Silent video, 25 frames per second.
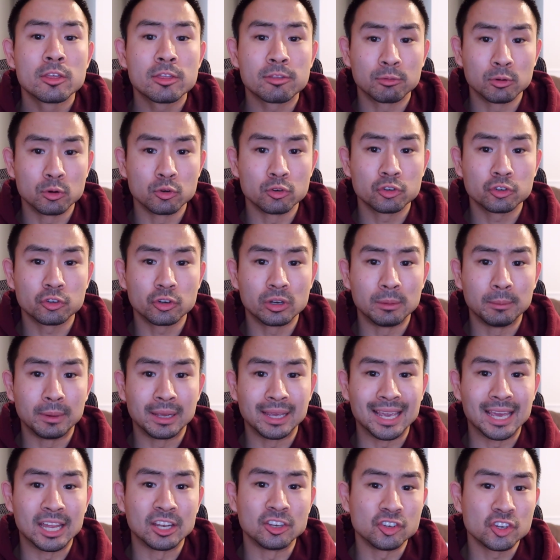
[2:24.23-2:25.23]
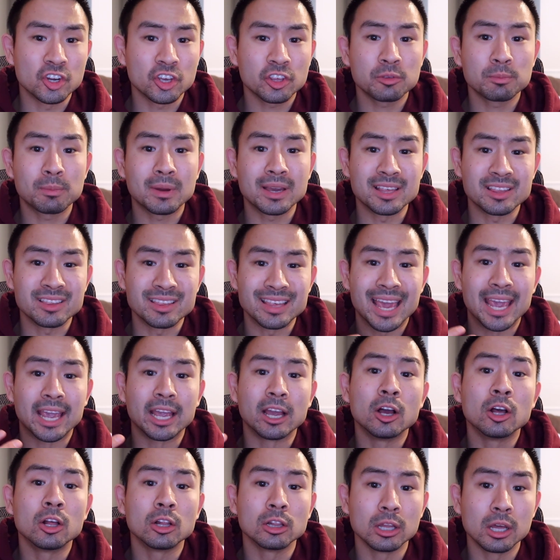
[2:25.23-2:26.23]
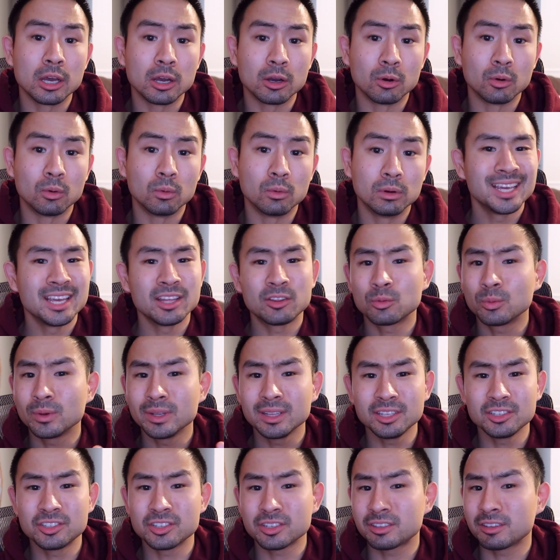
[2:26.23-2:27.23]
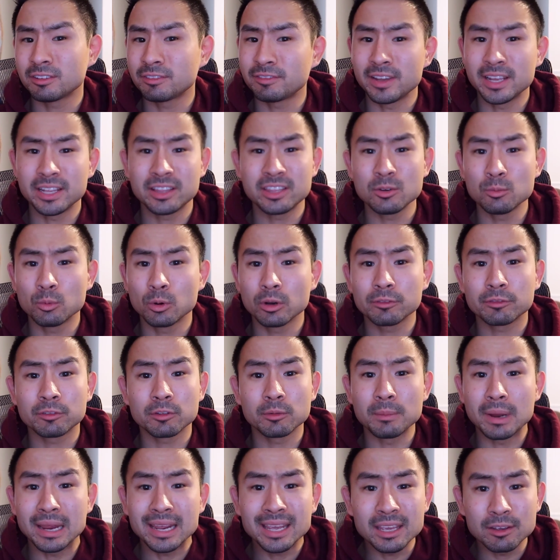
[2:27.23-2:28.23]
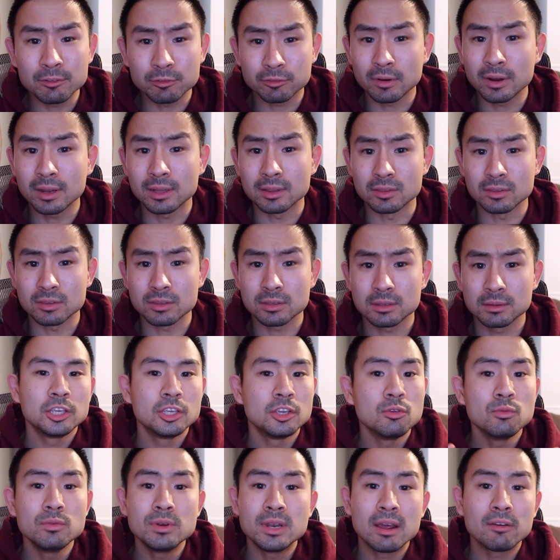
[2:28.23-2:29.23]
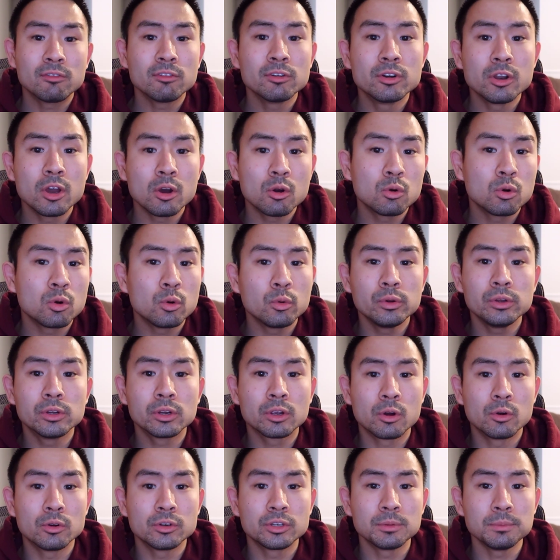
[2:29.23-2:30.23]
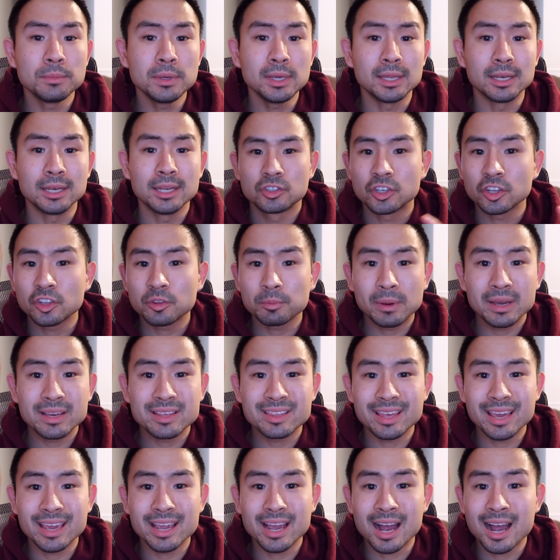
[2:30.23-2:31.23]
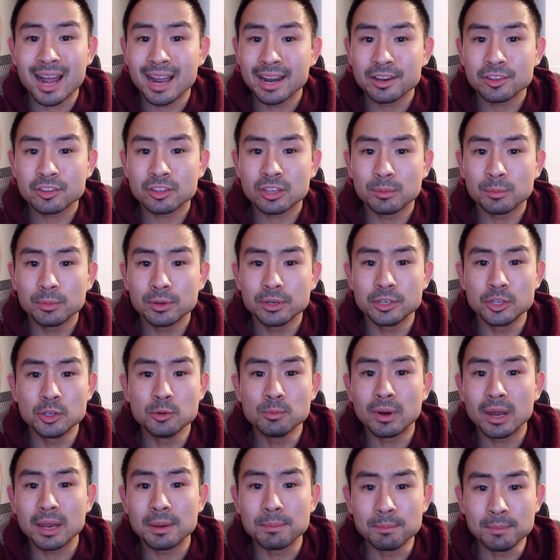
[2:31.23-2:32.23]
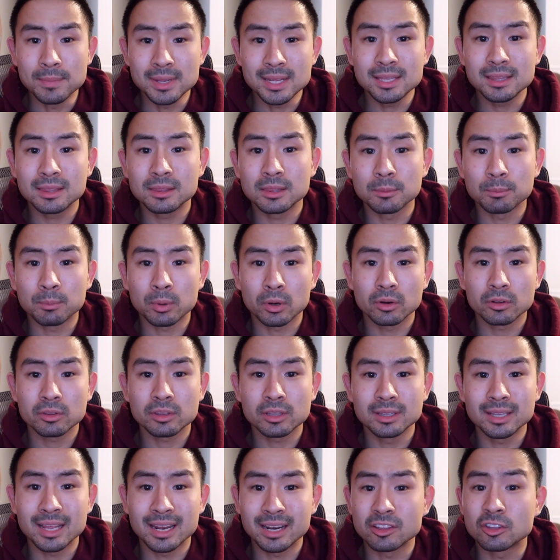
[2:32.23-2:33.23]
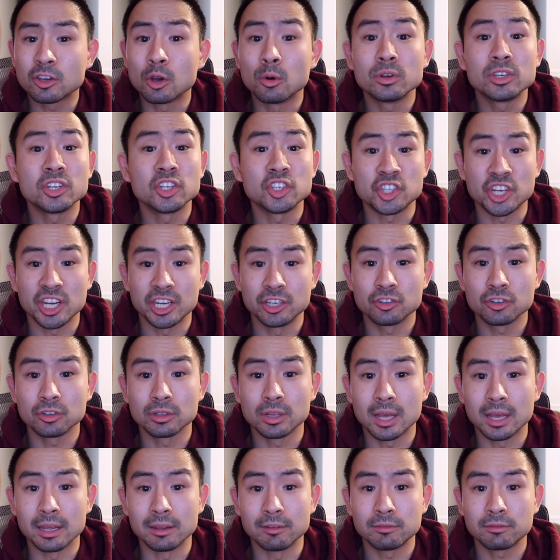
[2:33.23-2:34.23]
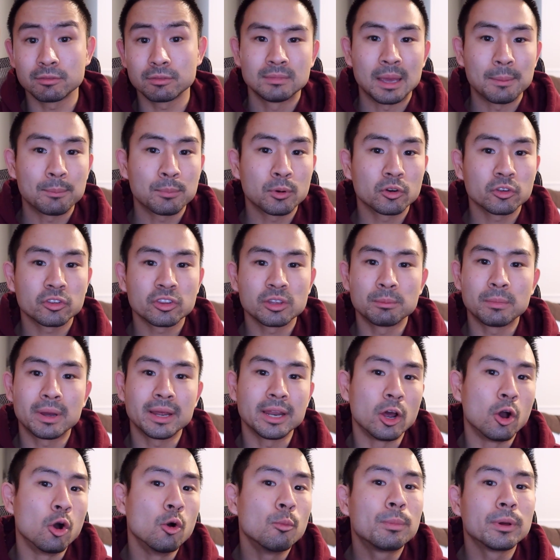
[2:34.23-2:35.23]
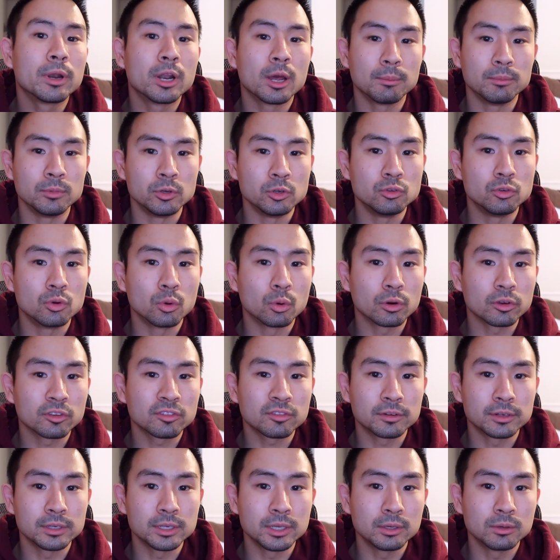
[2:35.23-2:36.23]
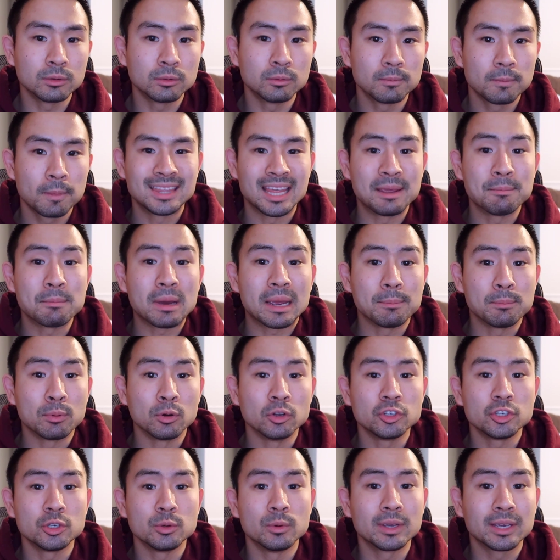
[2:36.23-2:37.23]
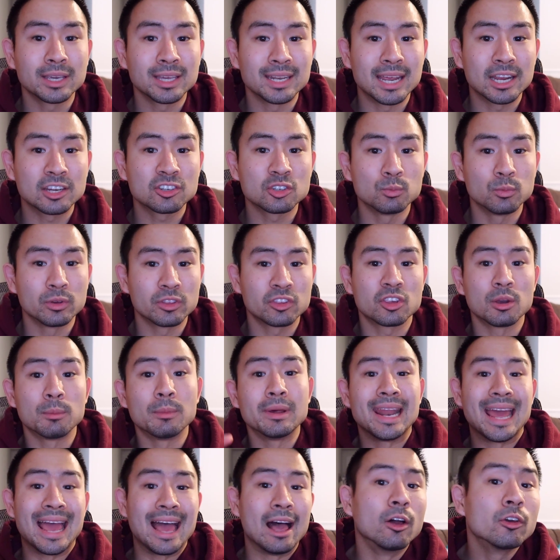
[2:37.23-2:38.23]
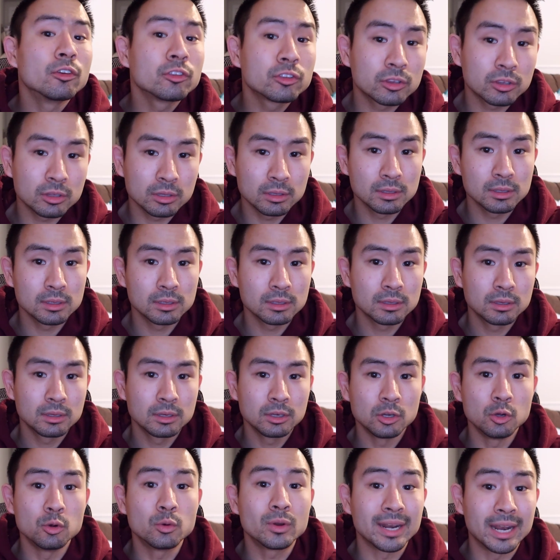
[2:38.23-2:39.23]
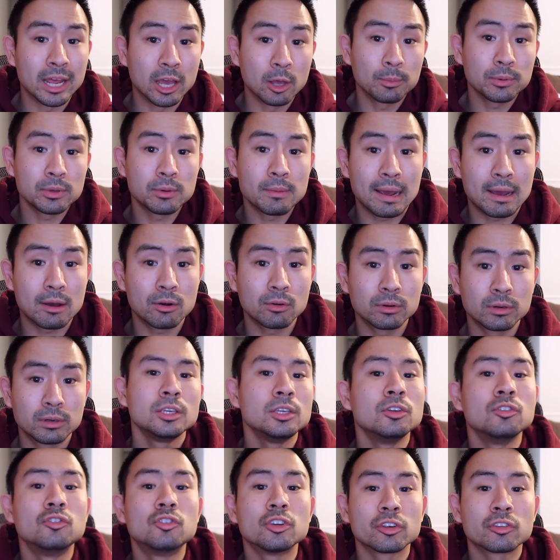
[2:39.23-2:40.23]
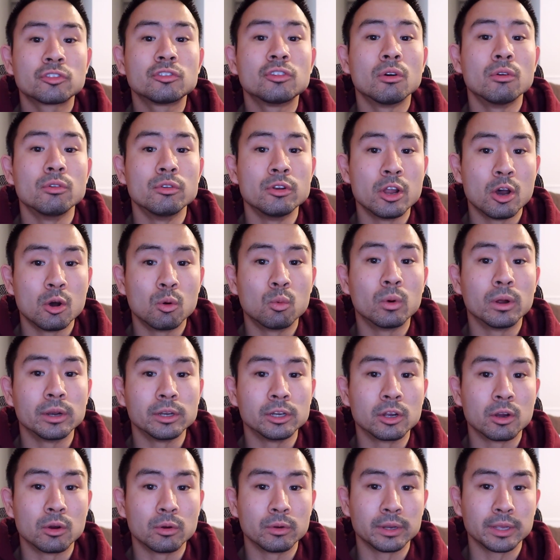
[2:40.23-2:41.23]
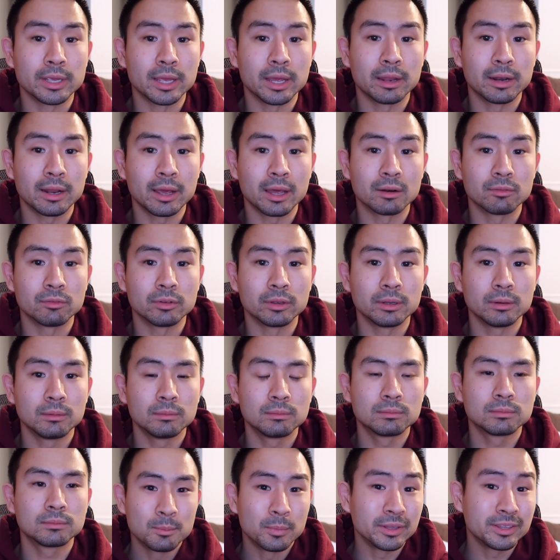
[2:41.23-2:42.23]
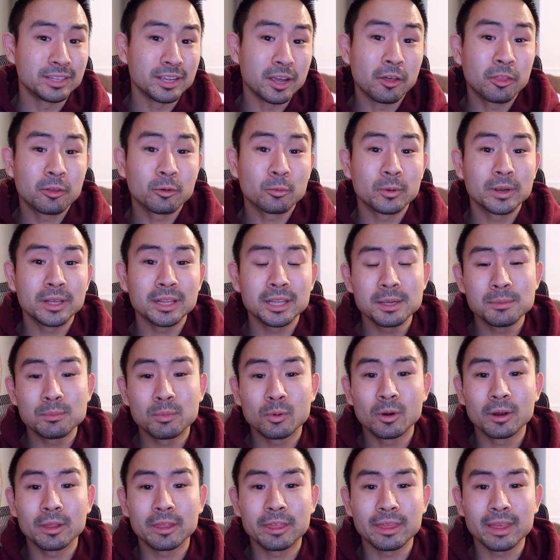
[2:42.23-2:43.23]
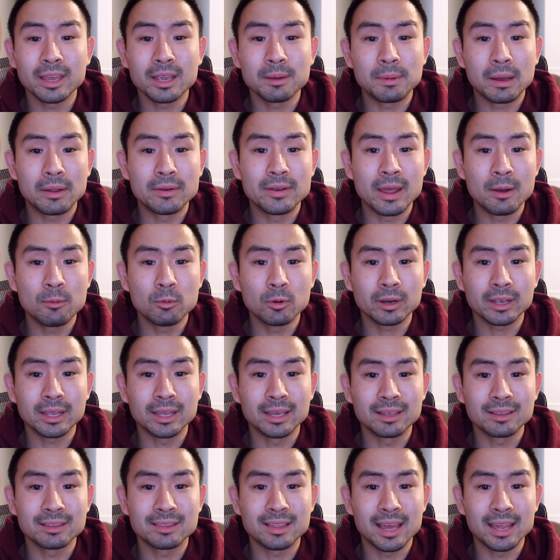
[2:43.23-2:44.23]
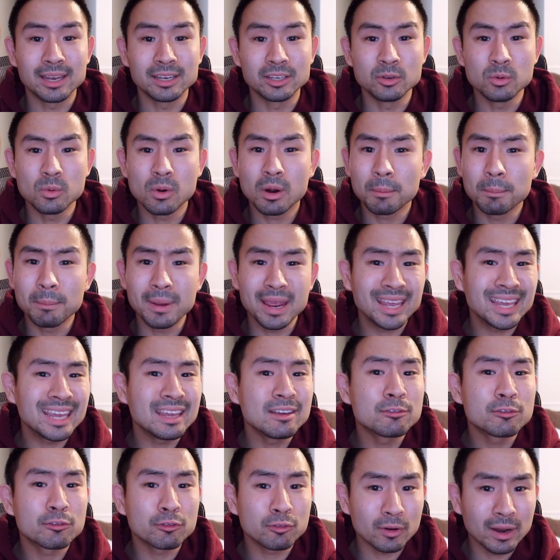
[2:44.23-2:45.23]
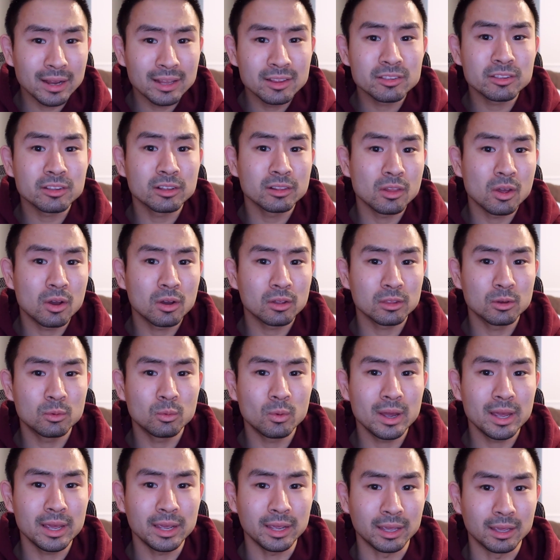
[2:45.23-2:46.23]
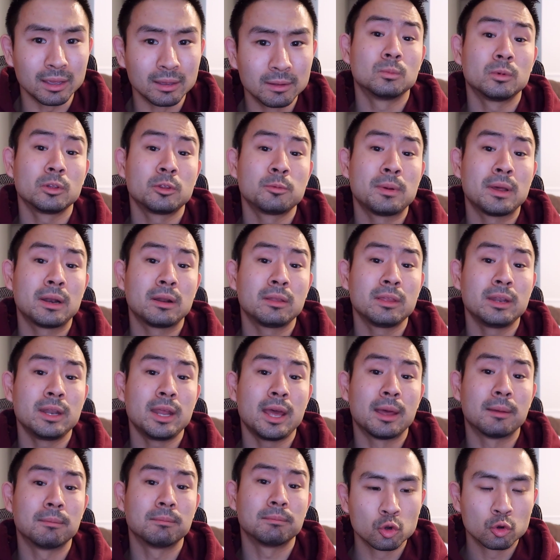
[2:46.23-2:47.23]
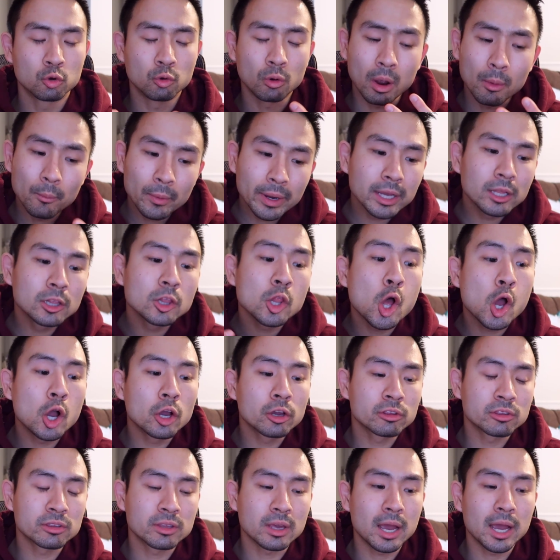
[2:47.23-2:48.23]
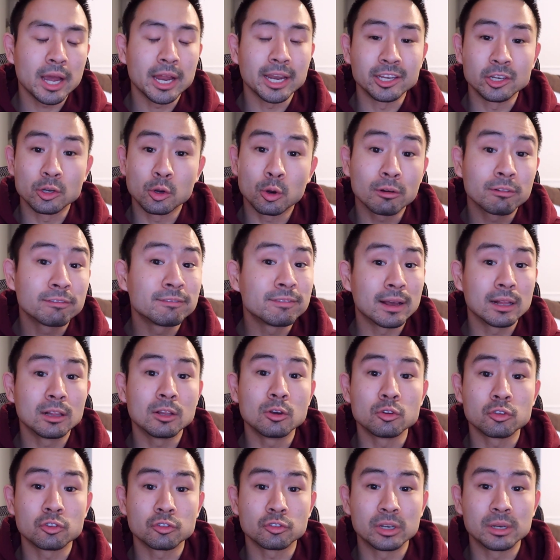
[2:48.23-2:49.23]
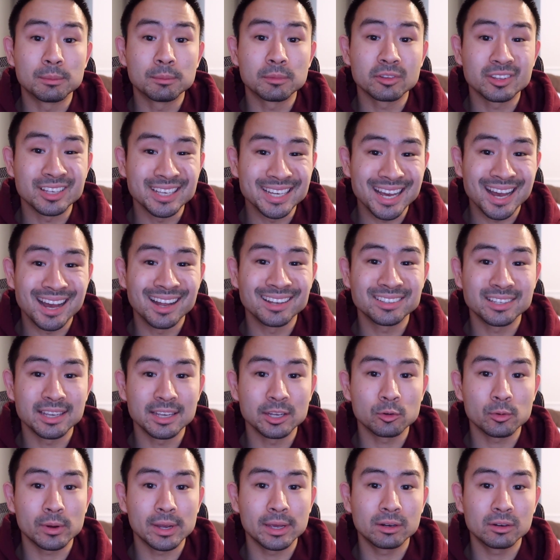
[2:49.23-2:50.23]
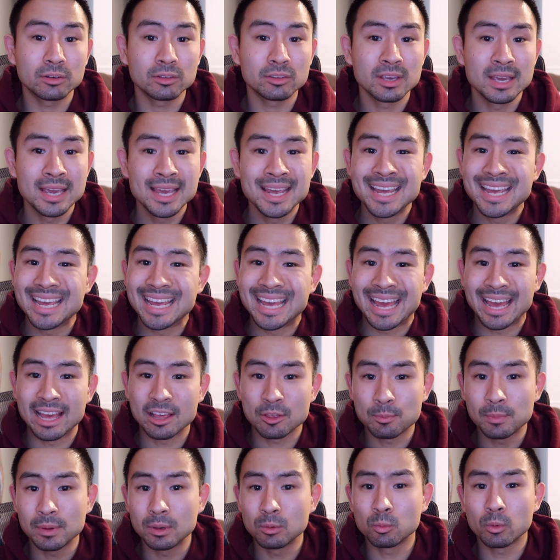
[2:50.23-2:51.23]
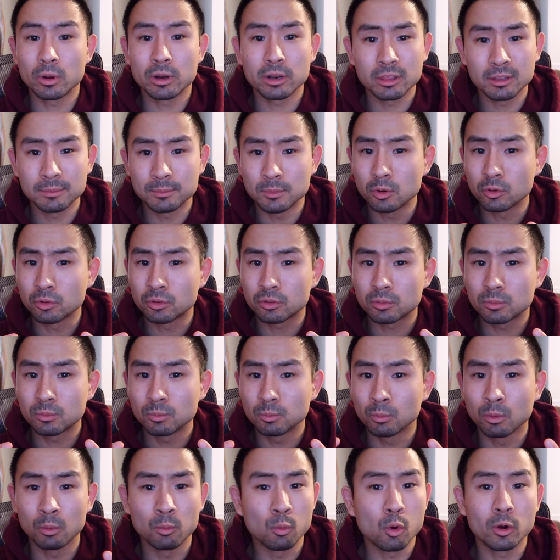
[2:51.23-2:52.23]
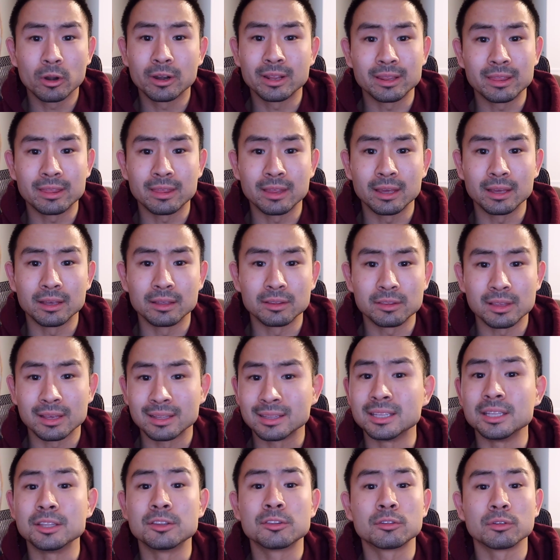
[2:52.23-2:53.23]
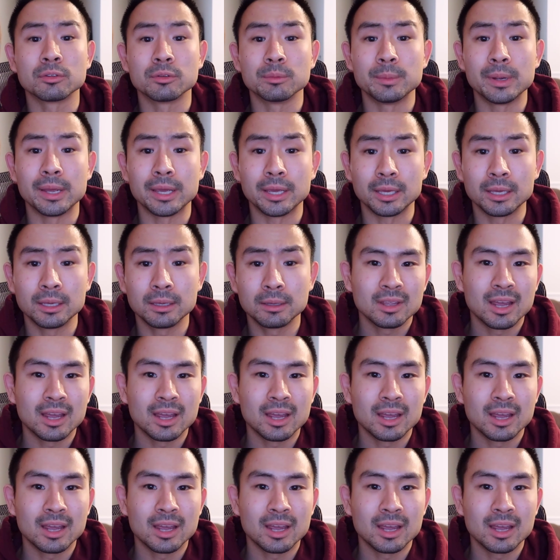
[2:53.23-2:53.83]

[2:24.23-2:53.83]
through streaming and just by saying hello. It's really just a fancy word for making friends. You never know who you're going to meet. Just by saying hi to someone, you might meet the person that is going to change your life. That person might open up new doors for you. They might put you in connection with someone else who can help you out. You just don't know what you're going to get out of it. But the other really important thing about networking is that you are making friends along the way. What's better than that? Growing alongside your fellow streamers and content creators has been one of the most rewarding things, at least for me.